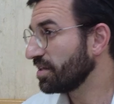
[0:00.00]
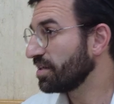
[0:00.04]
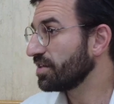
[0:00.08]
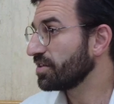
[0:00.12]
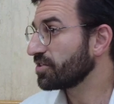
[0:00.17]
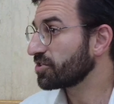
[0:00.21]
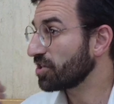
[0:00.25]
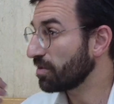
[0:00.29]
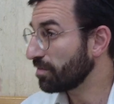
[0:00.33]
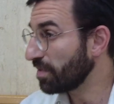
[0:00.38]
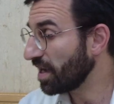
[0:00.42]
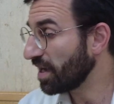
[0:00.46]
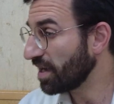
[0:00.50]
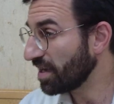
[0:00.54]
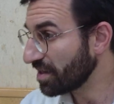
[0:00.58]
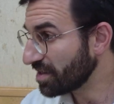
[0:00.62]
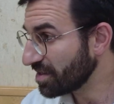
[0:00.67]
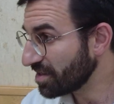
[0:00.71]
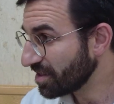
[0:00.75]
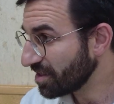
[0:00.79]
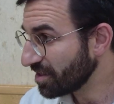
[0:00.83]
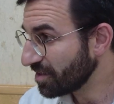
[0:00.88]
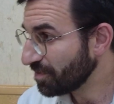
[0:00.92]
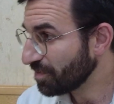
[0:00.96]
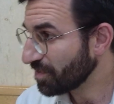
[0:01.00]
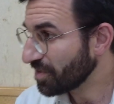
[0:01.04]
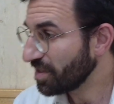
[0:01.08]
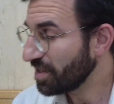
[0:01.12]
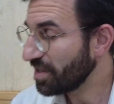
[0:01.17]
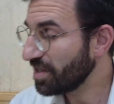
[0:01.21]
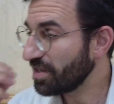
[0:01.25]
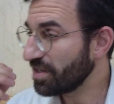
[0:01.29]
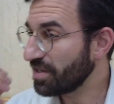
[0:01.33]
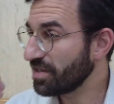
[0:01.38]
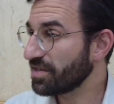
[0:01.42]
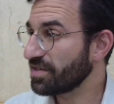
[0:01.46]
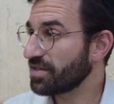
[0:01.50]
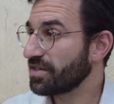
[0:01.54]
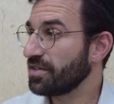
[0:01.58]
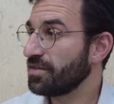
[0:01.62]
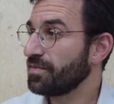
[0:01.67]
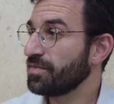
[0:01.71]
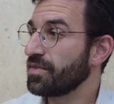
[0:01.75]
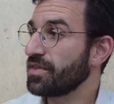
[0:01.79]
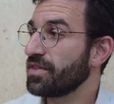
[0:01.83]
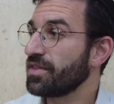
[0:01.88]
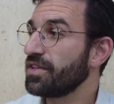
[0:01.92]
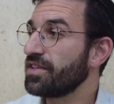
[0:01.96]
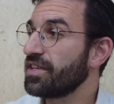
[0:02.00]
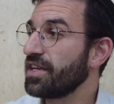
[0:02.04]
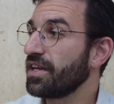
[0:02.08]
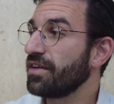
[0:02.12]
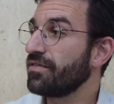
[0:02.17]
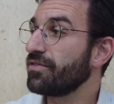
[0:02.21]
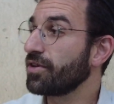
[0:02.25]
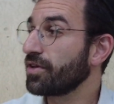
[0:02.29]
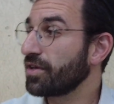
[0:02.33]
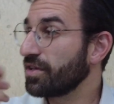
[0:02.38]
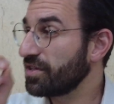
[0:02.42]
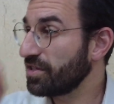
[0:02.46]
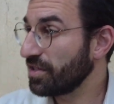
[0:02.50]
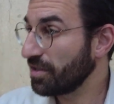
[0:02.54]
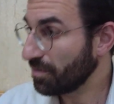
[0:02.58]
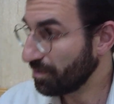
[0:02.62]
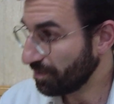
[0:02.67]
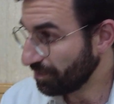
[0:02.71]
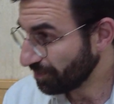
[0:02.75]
Shabbat is the day of unity.